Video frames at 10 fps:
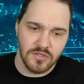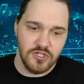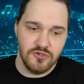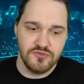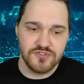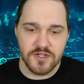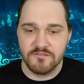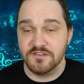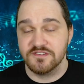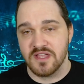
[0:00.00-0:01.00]
use
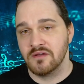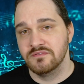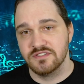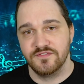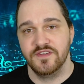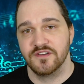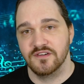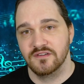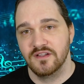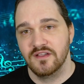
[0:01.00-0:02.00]
of the sound
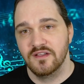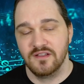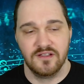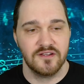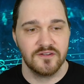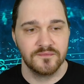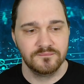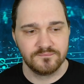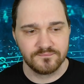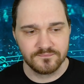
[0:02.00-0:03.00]
sphere. You know,